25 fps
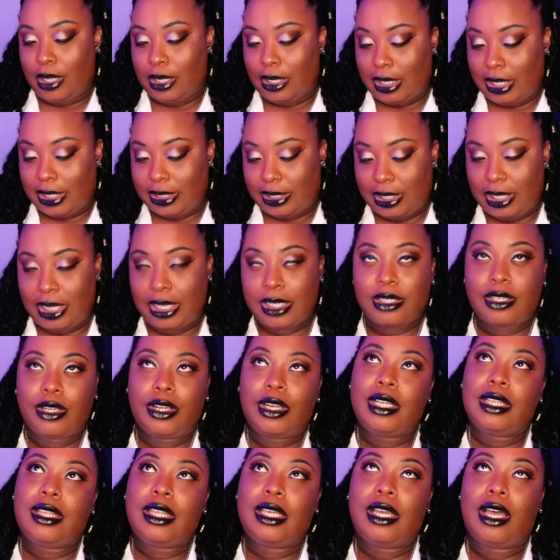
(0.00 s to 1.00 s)
Let's see. Is there
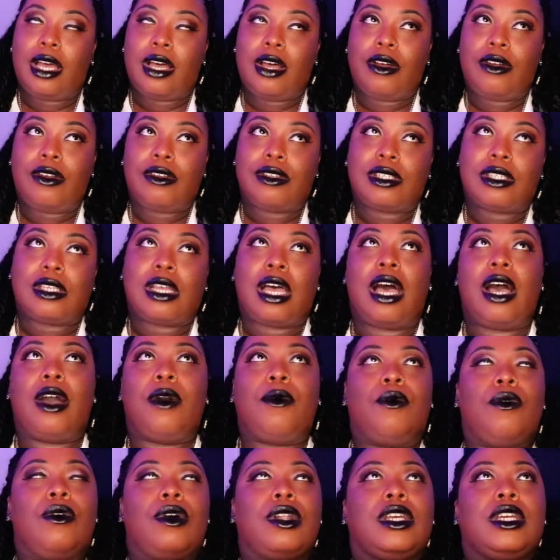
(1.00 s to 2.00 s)
anything else I
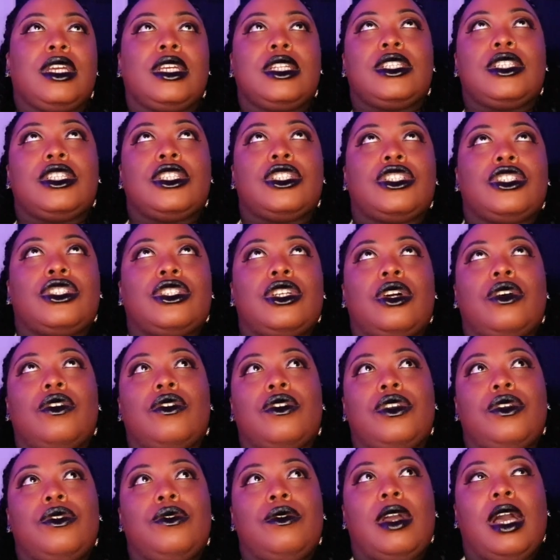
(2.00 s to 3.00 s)
wanted to show
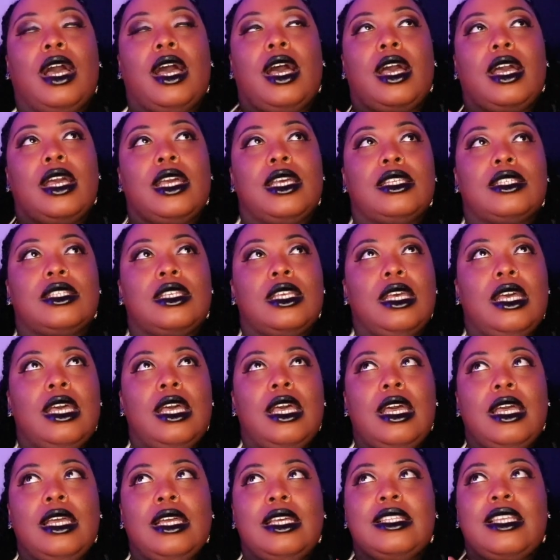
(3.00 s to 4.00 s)
you guys?
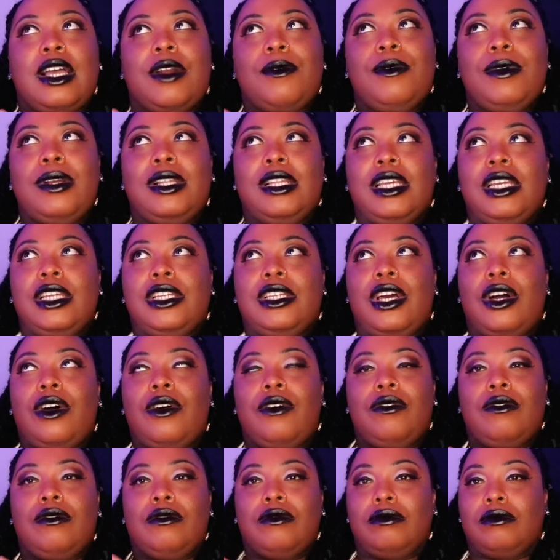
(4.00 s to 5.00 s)
Because I really
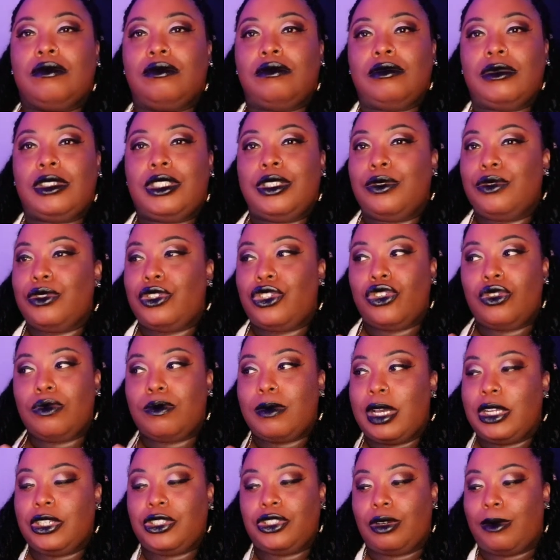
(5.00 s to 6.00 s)
don't do too
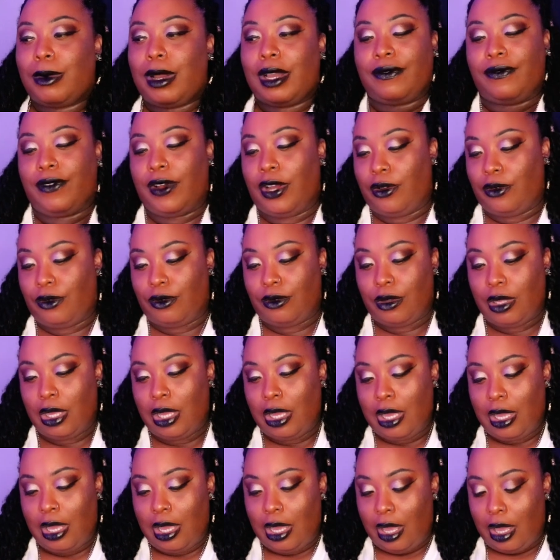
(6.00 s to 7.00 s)
much on my phone.
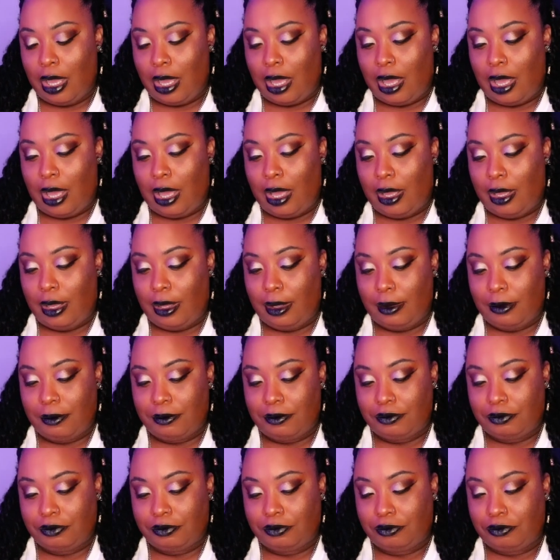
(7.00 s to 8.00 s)

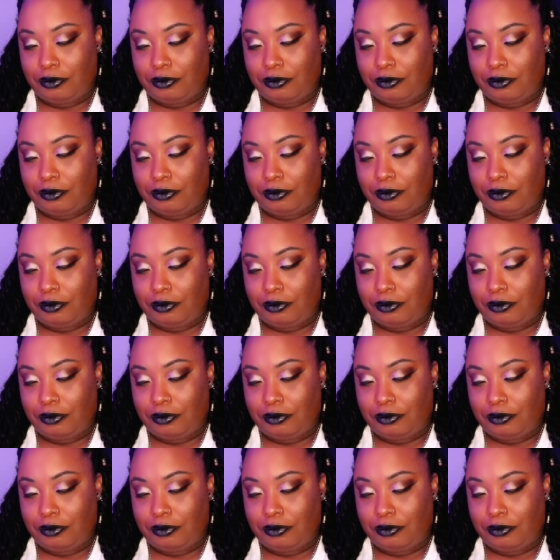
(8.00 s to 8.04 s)
But